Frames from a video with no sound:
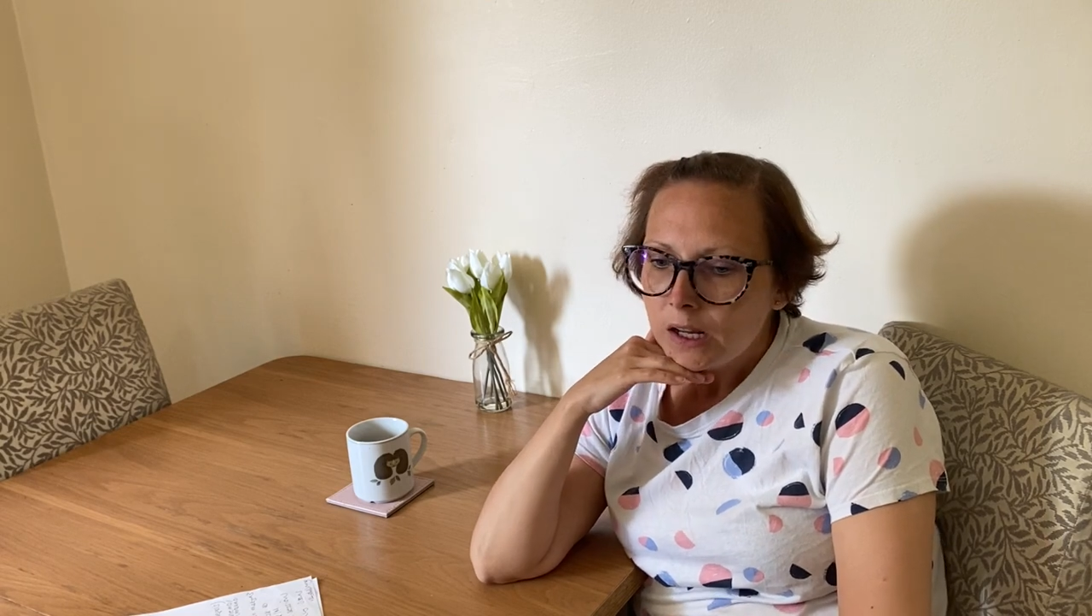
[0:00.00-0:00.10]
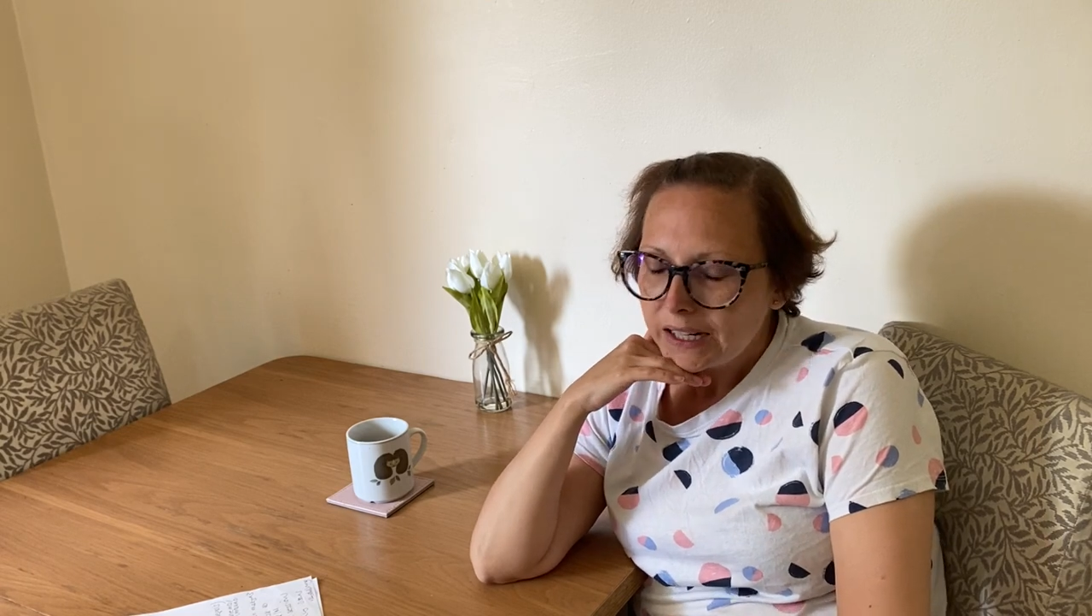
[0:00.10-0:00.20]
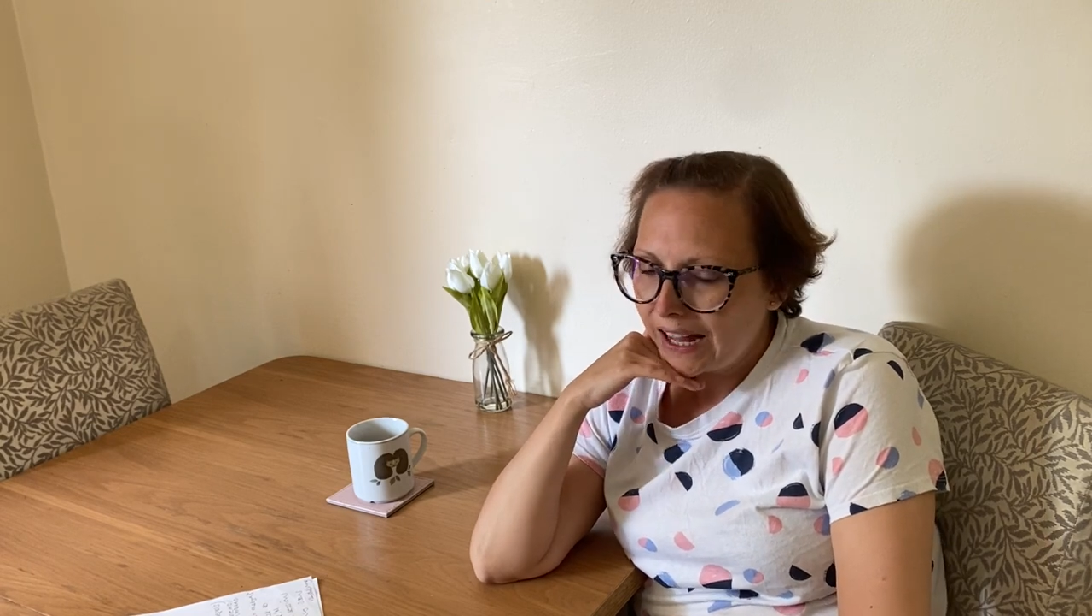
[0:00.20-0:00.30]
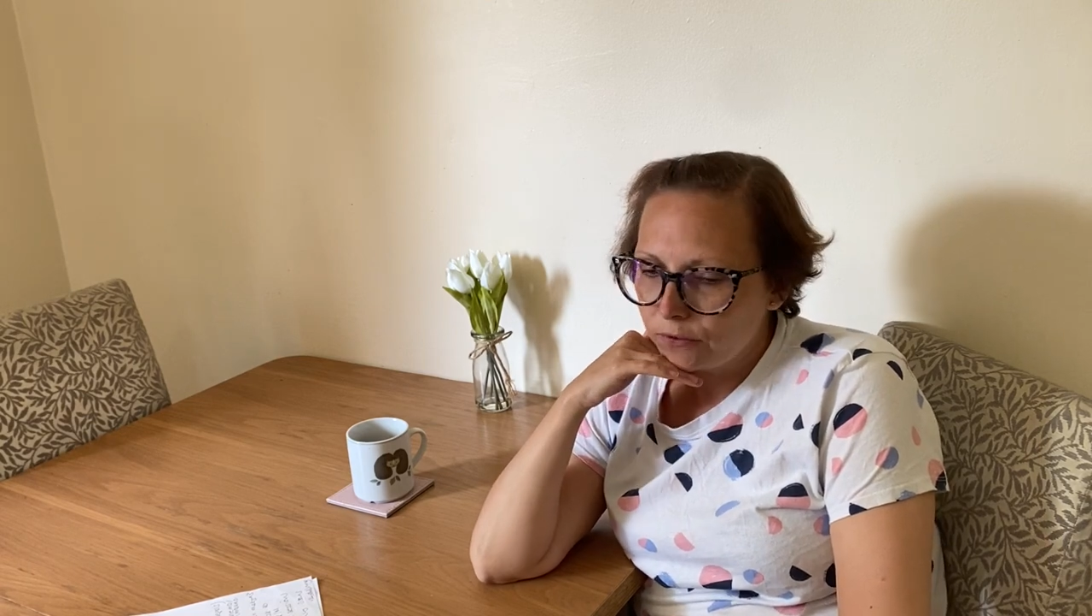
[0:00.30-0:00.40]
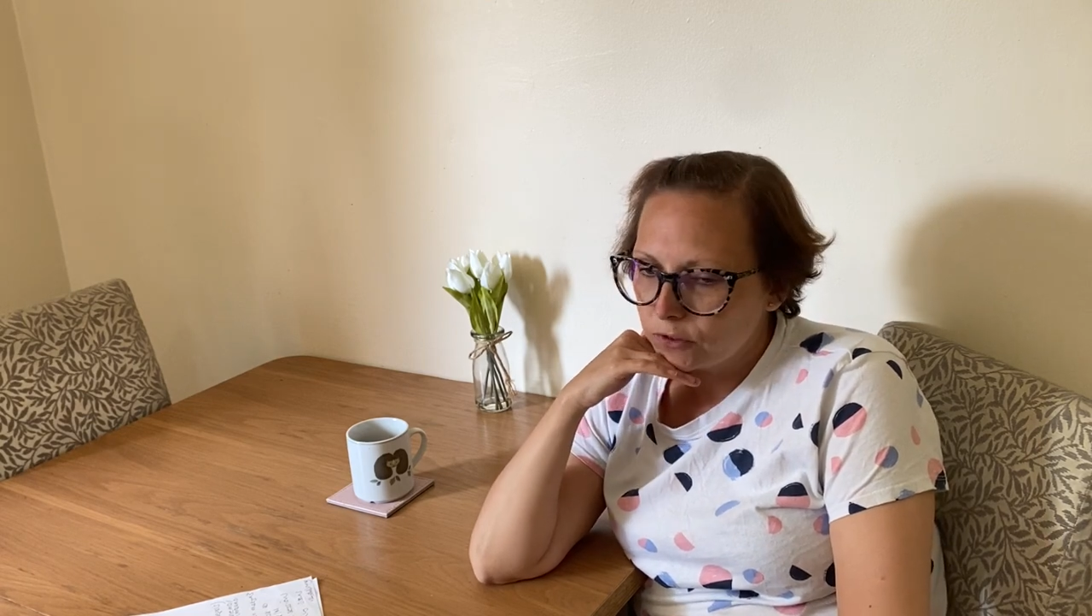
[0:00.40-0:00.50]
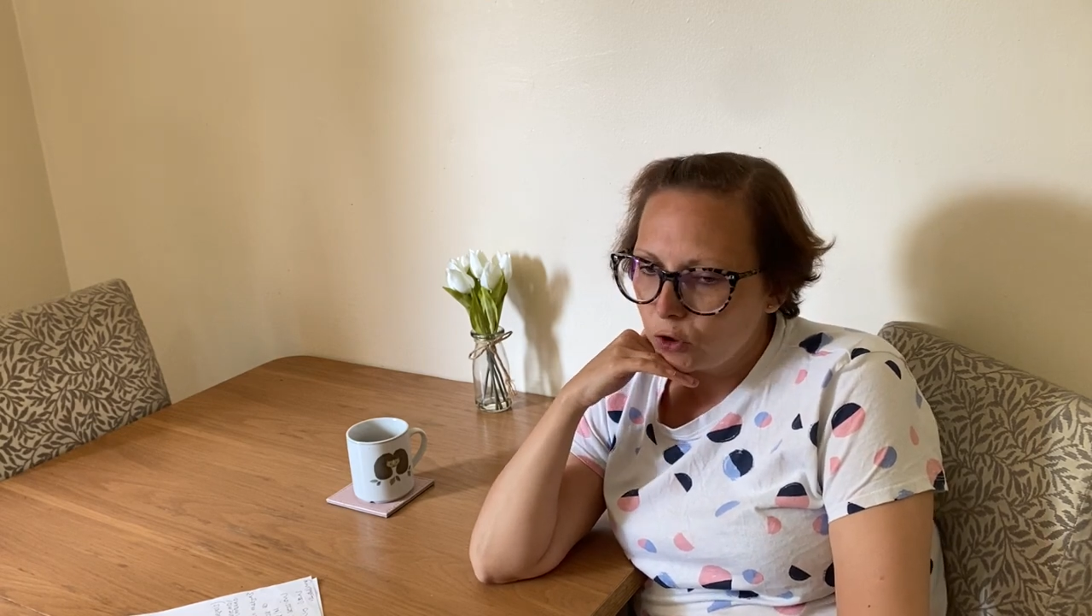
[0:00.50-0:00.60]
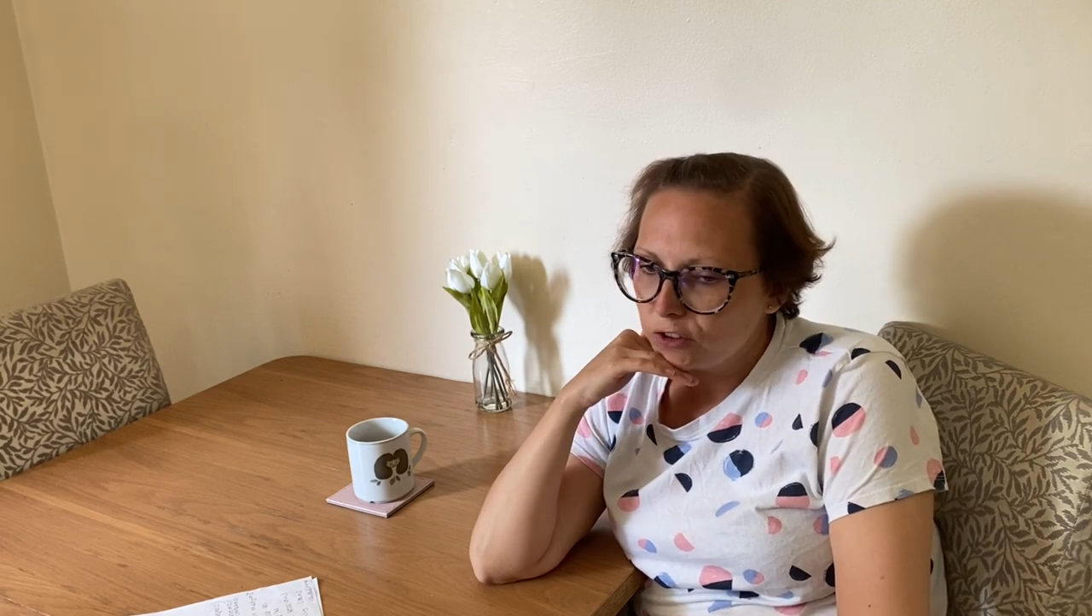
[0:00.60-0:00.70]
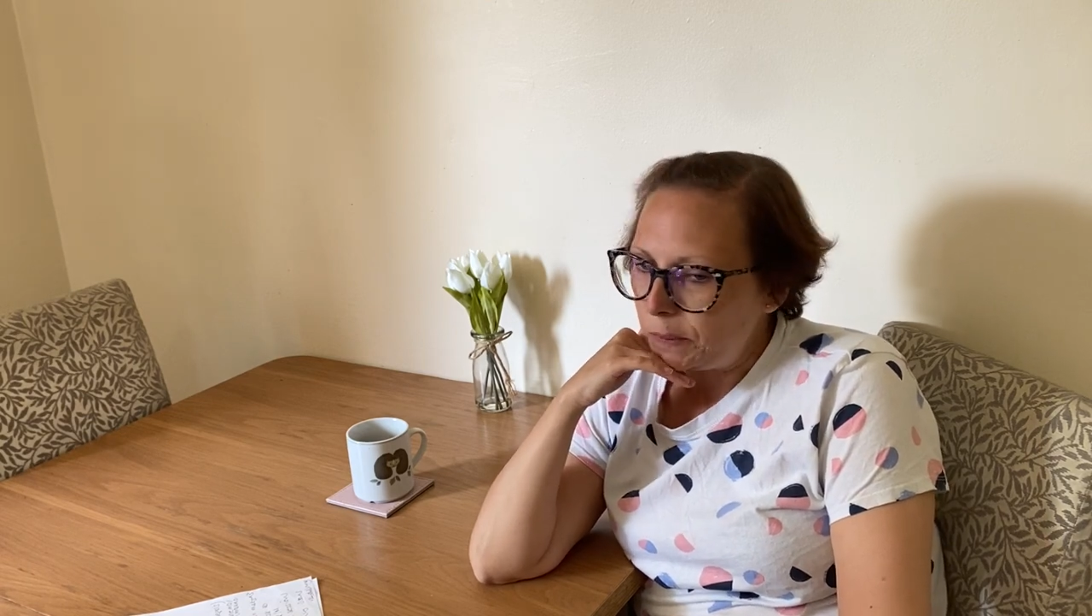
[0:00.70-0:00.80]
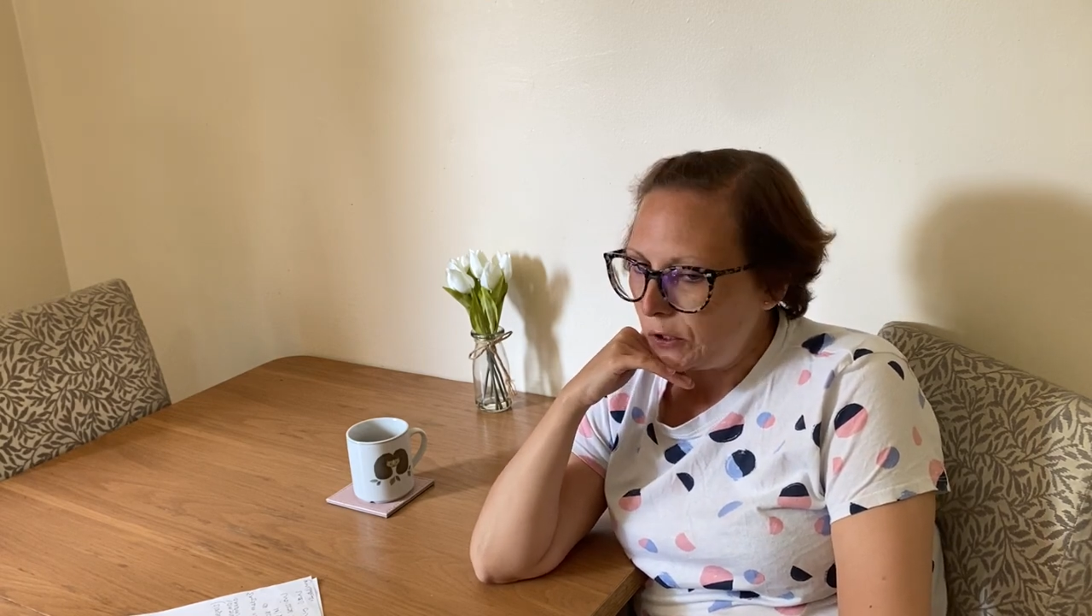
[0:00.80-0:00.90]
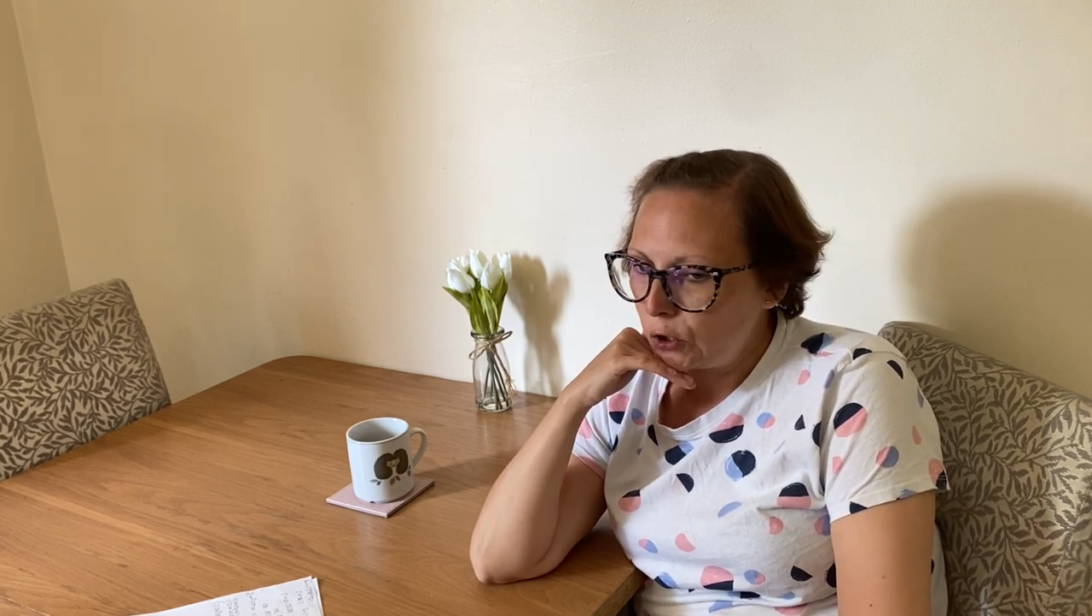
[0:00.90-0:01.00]
cancer
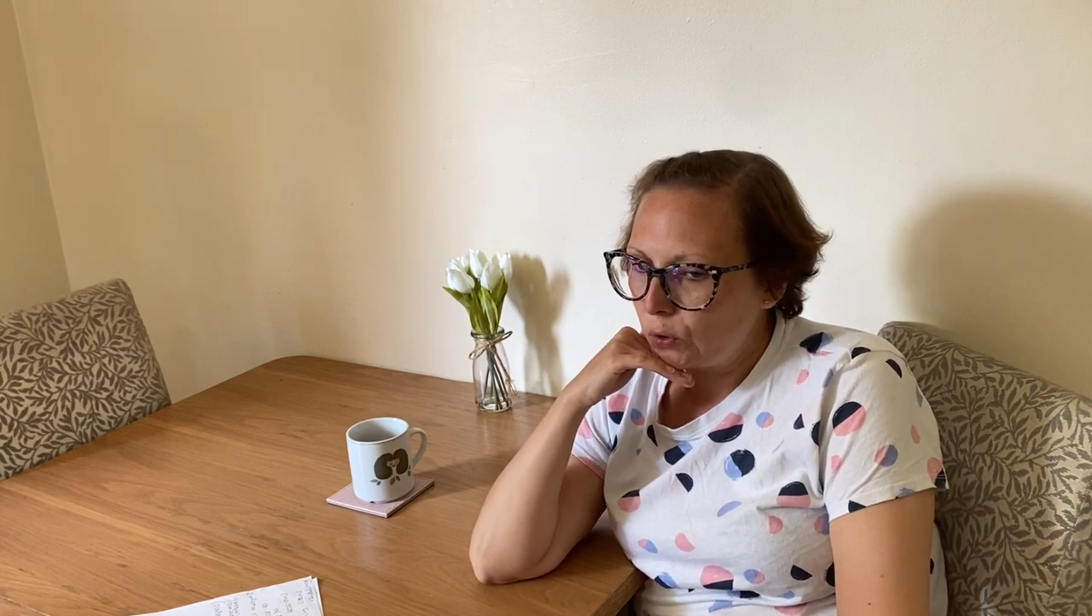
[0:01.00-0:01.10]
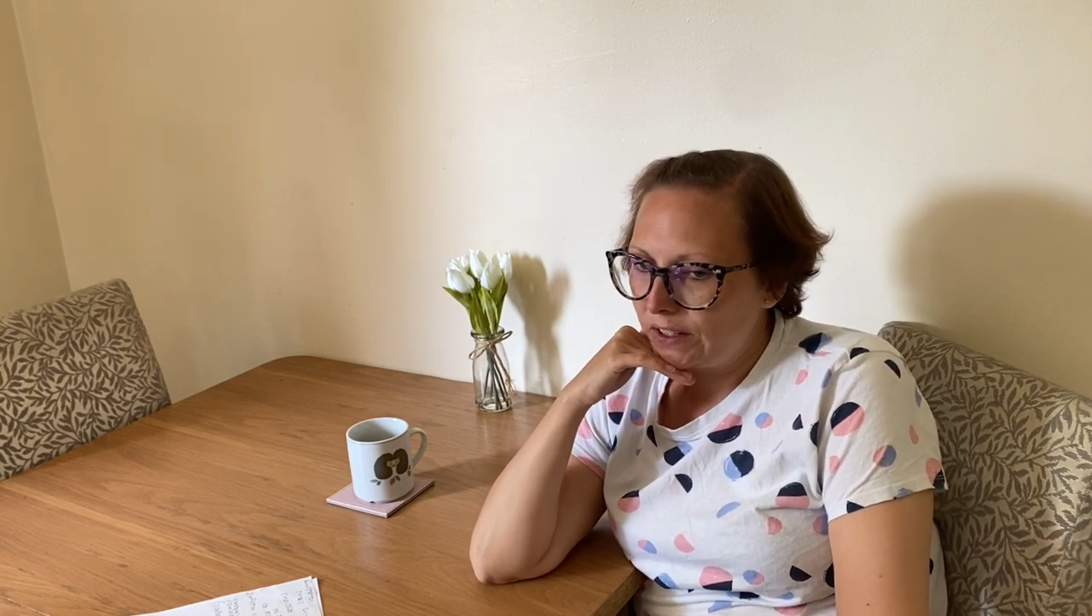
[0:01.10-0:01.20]
hospital.